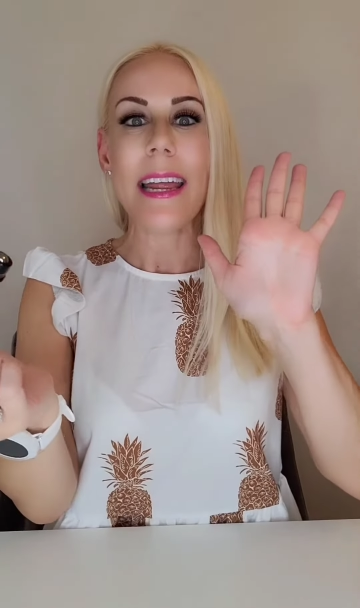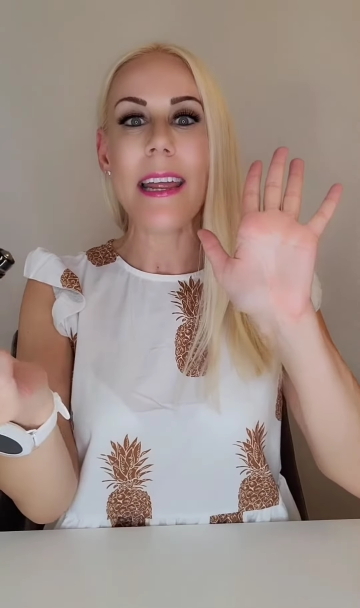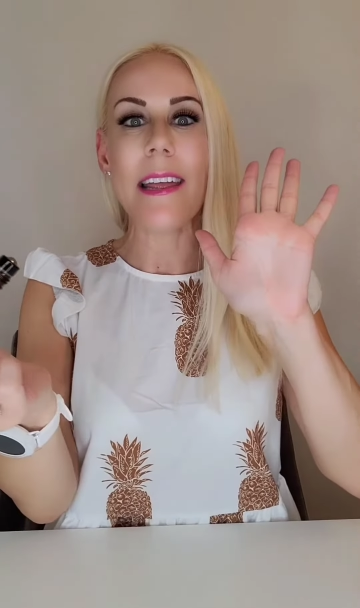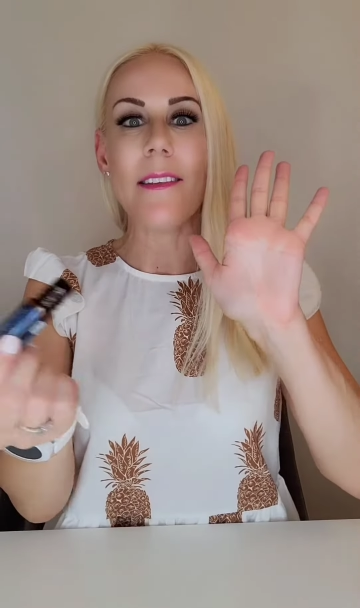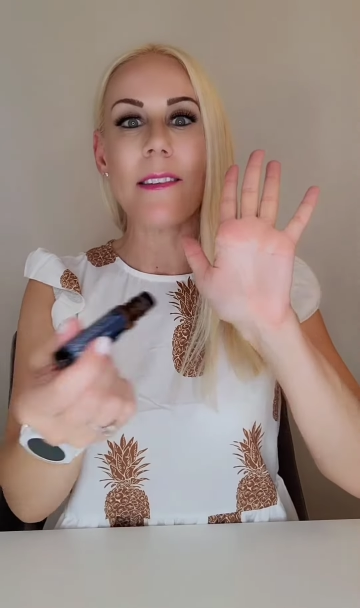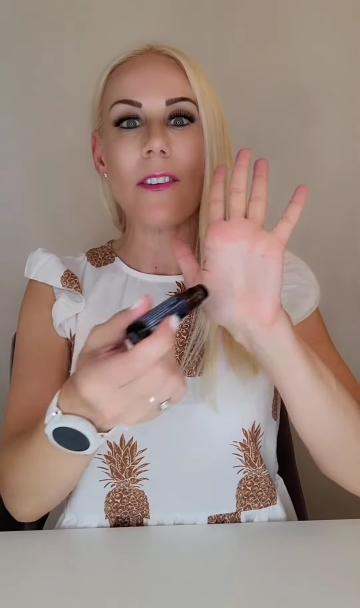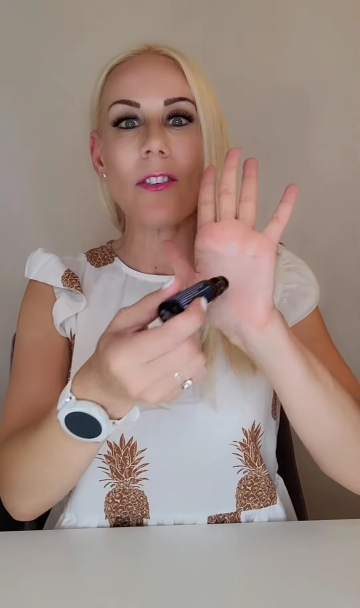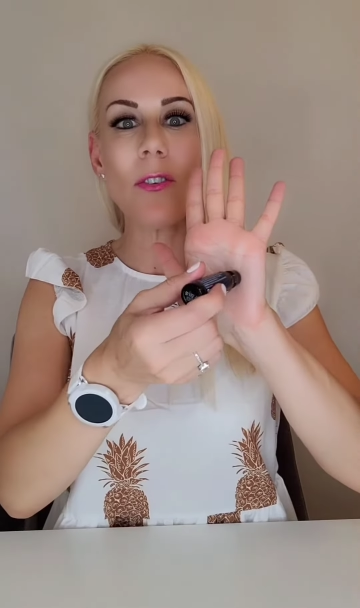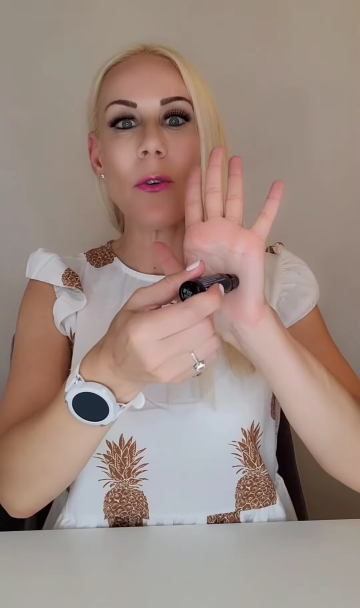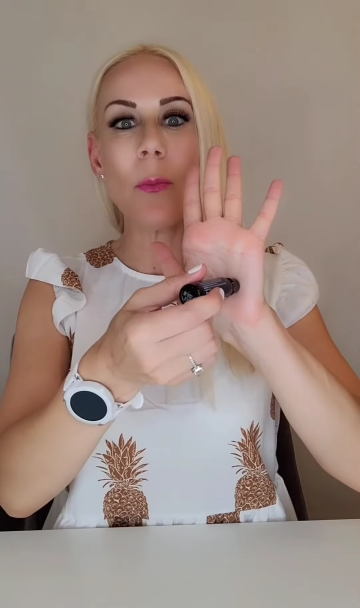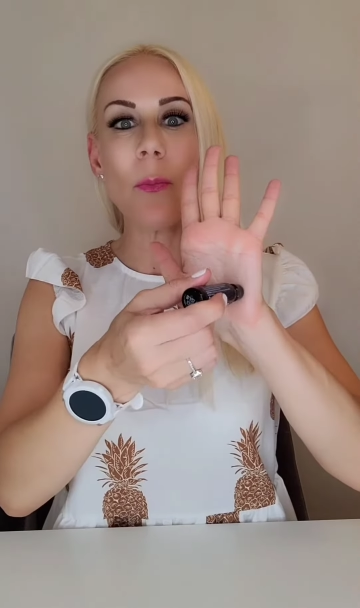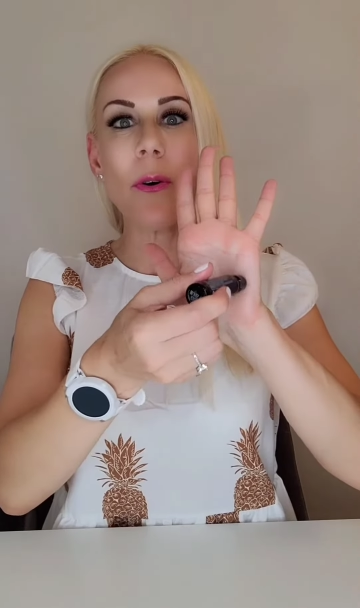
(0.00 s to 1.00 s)
is
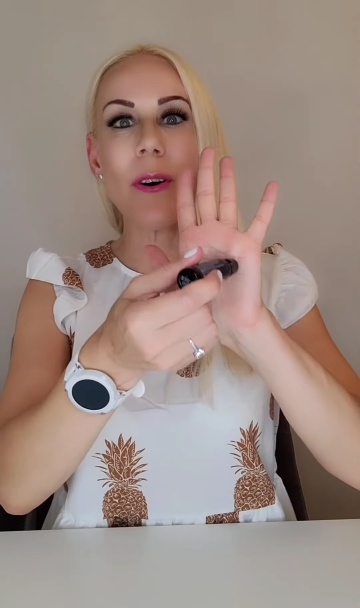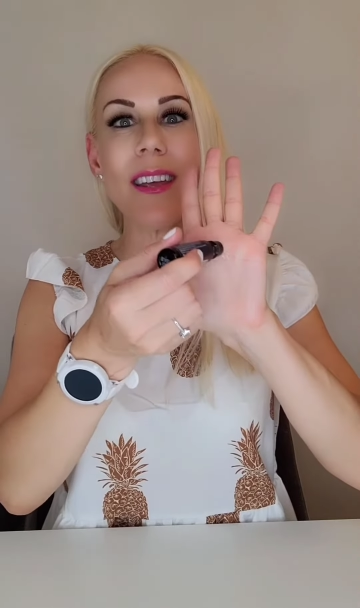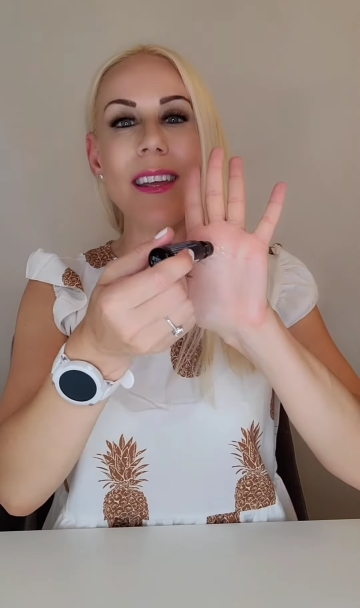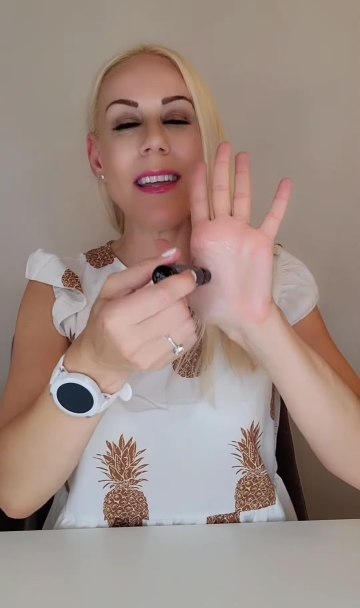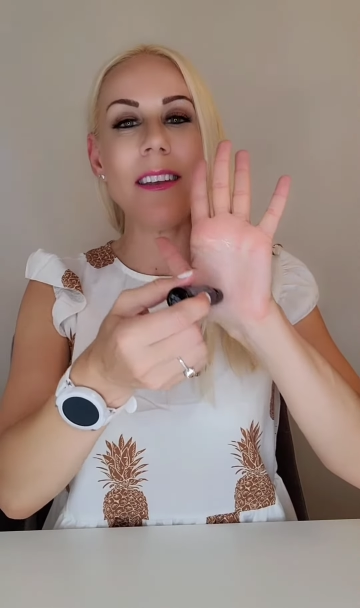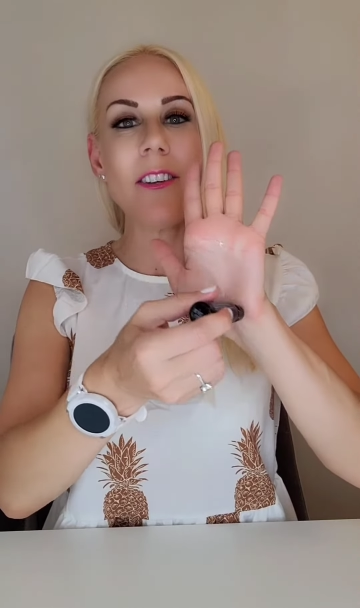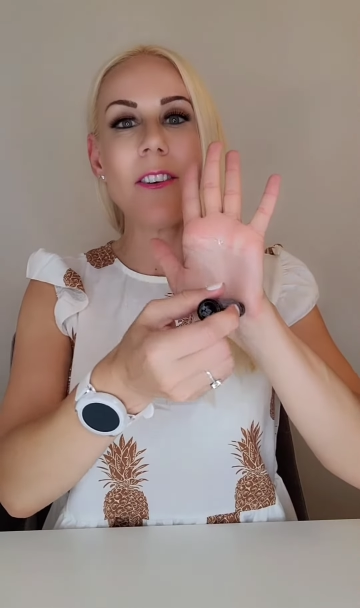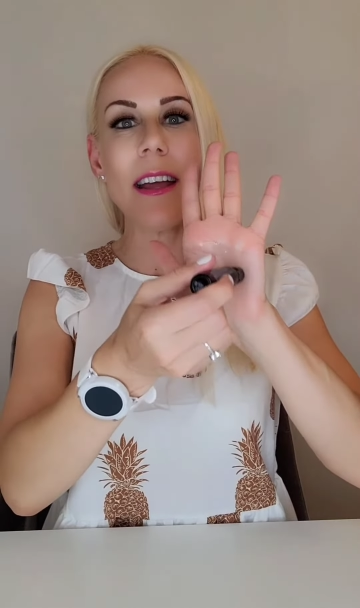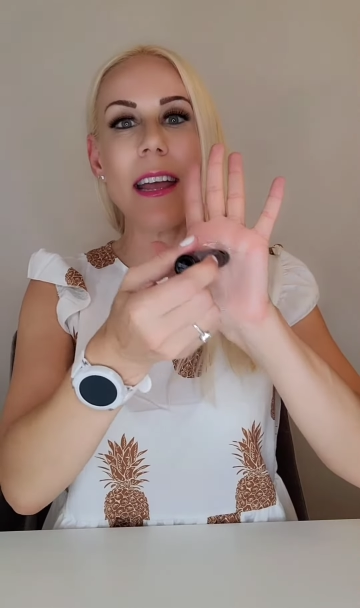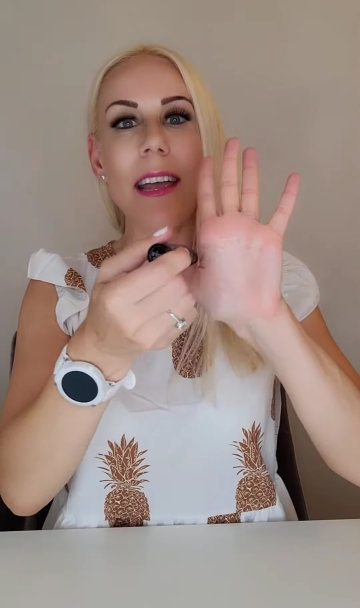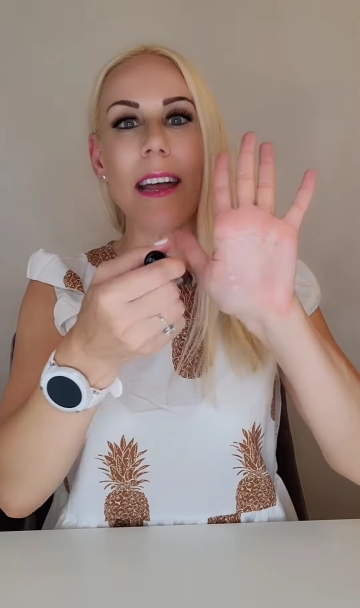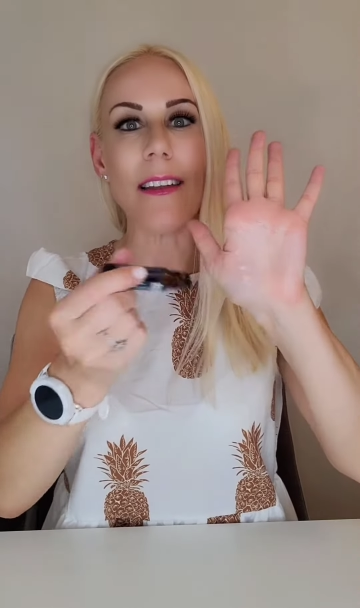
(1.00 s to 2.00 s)
to put it in your
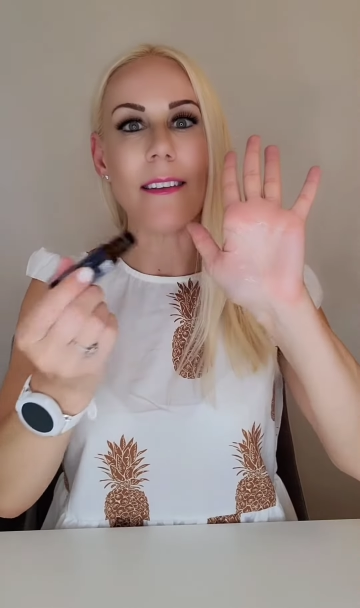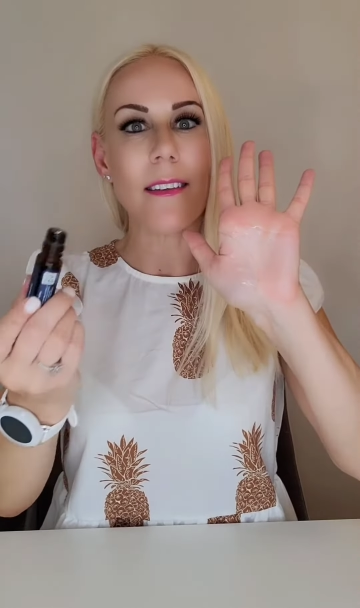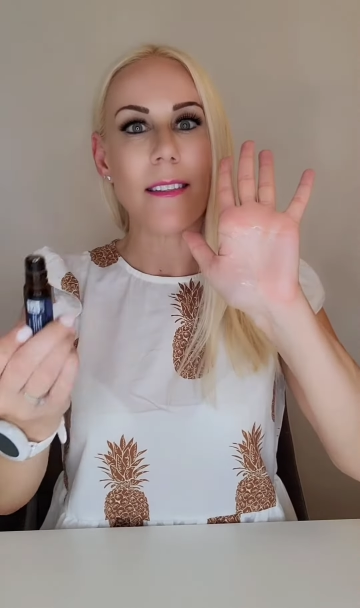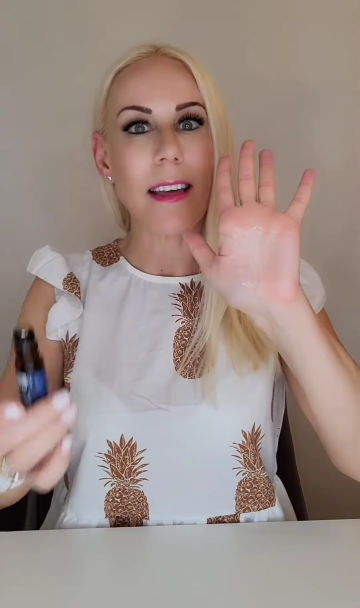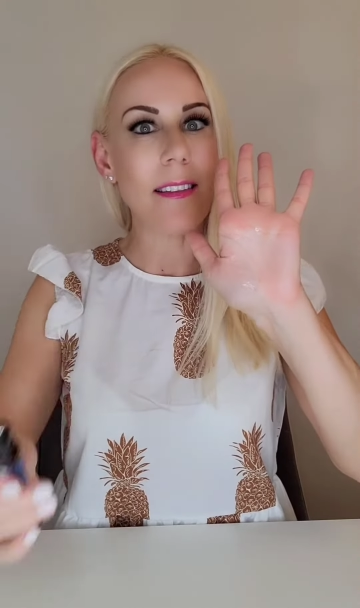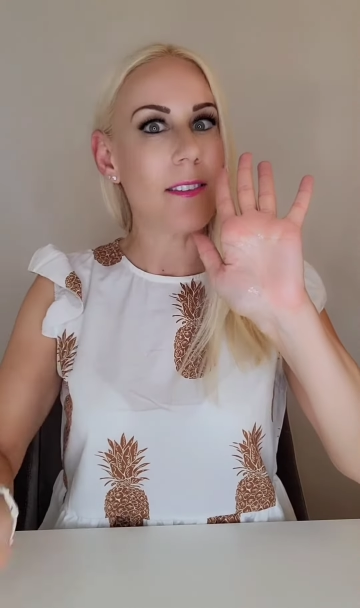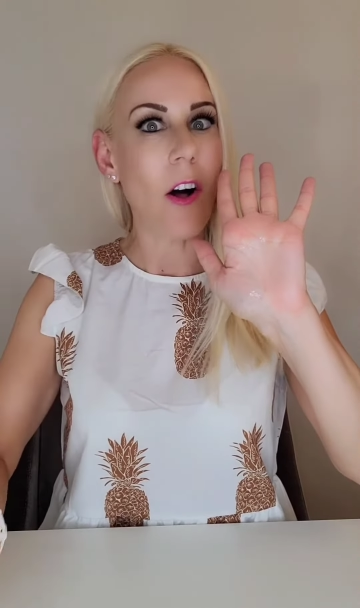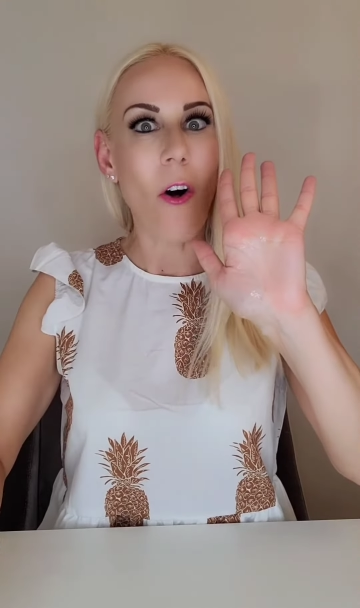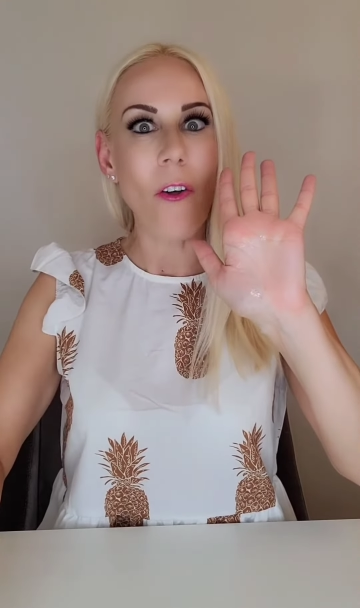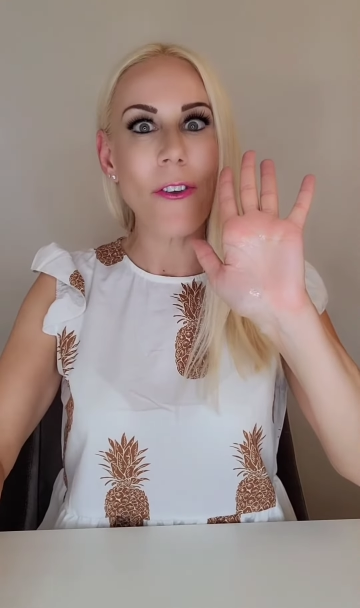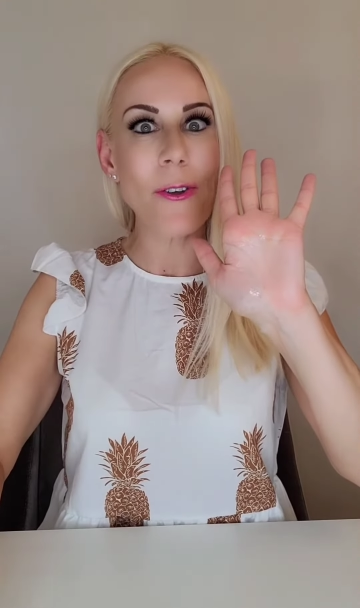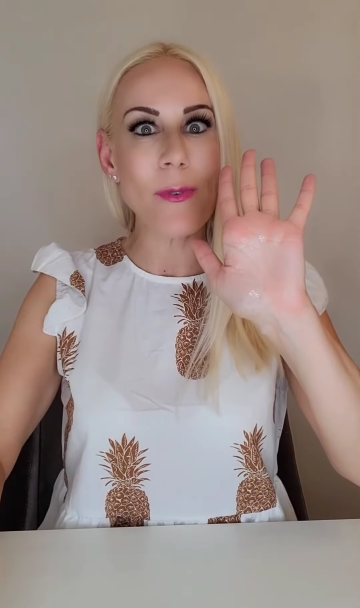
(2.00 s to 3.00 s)
hand. That's
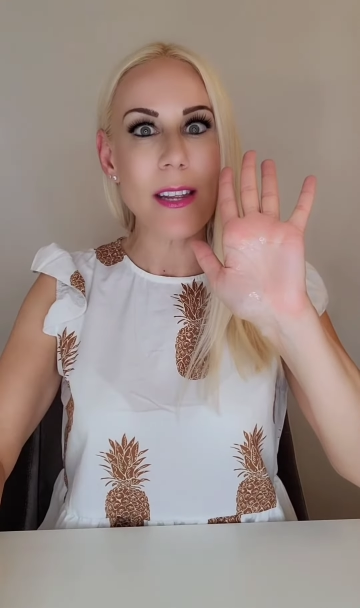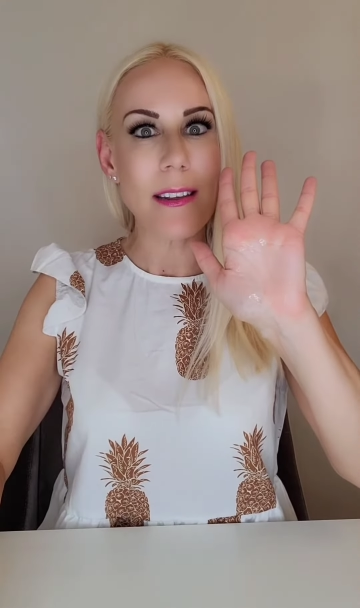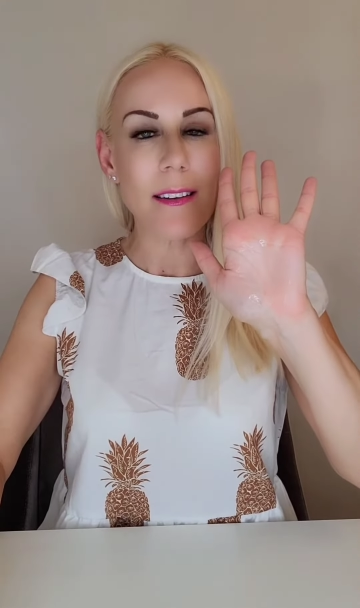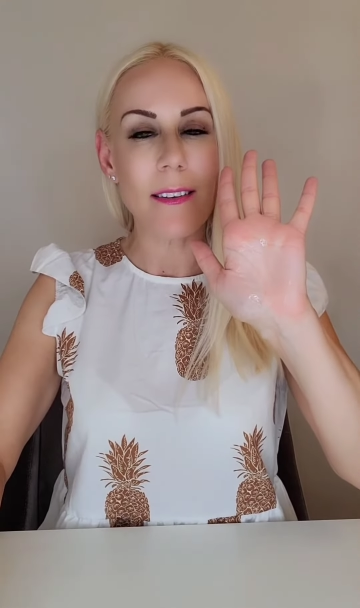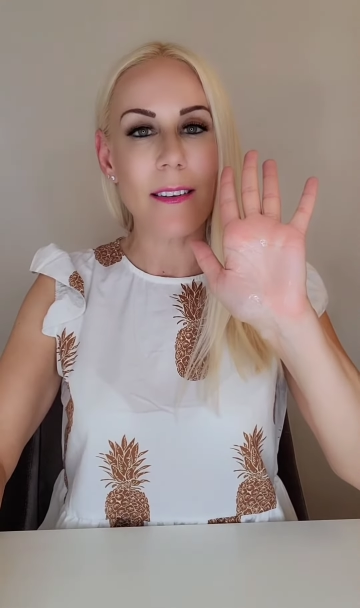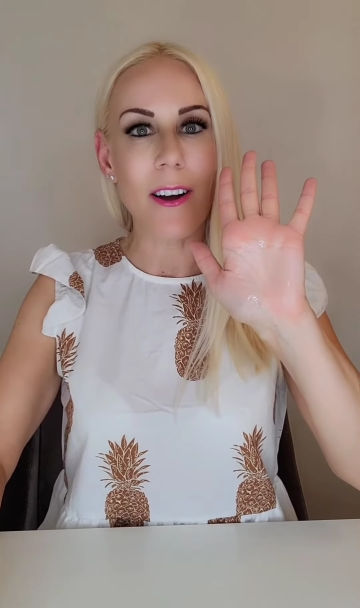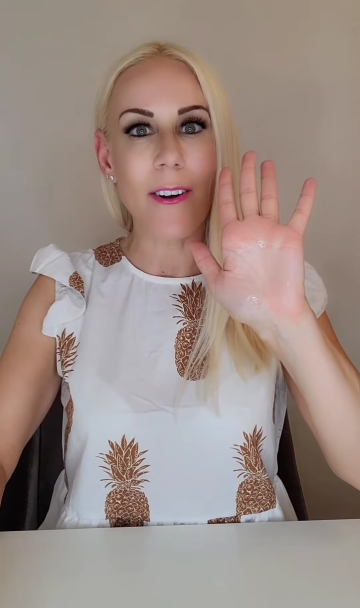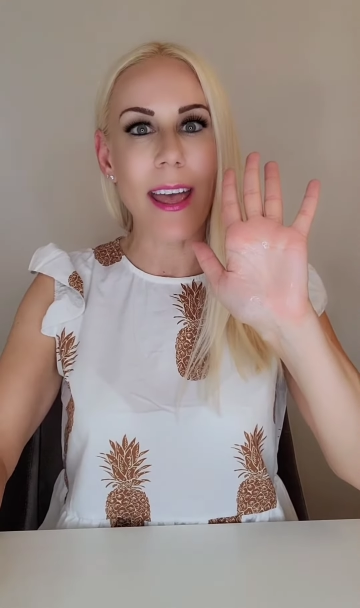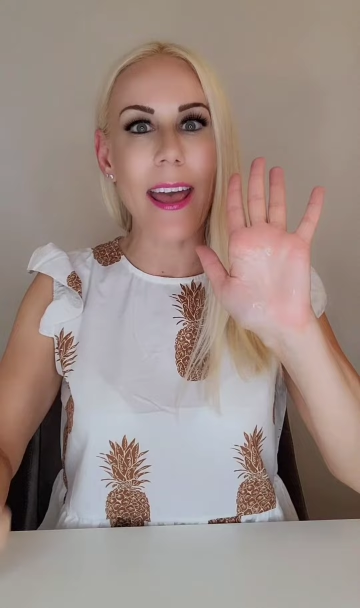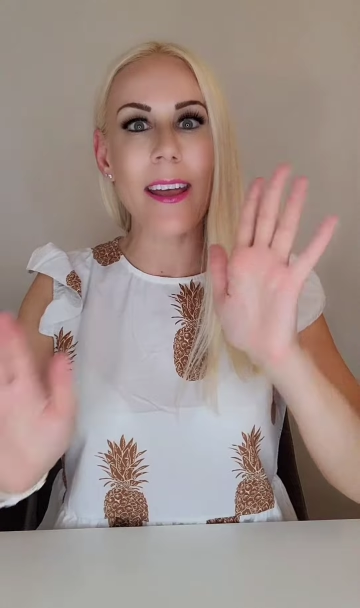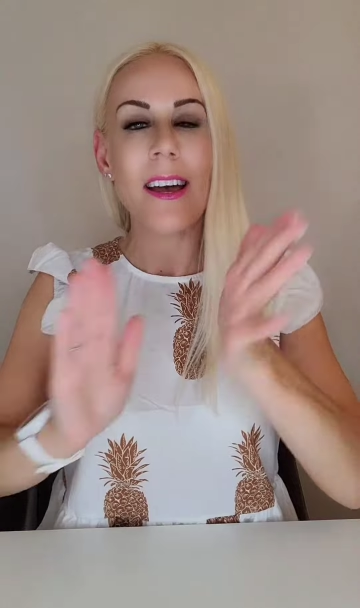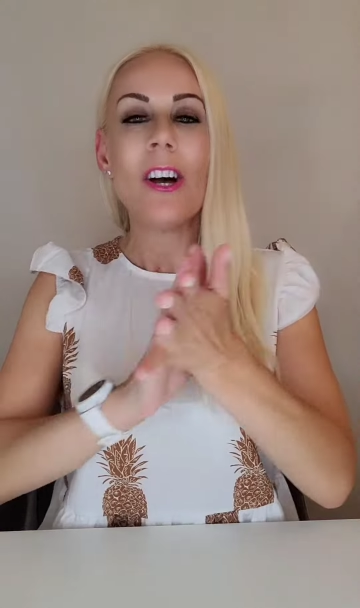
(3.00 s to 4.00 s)
all you need,
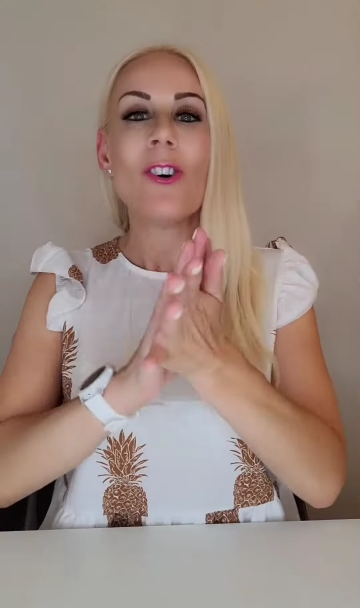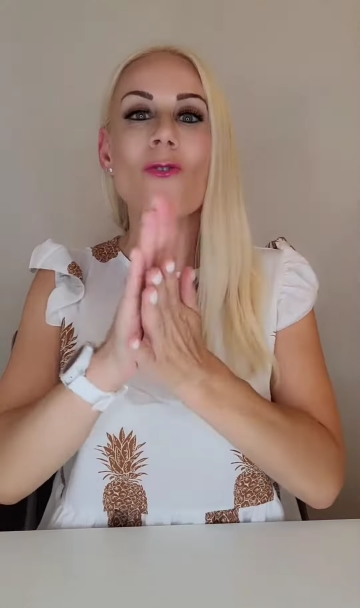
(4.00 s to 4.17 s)
okay?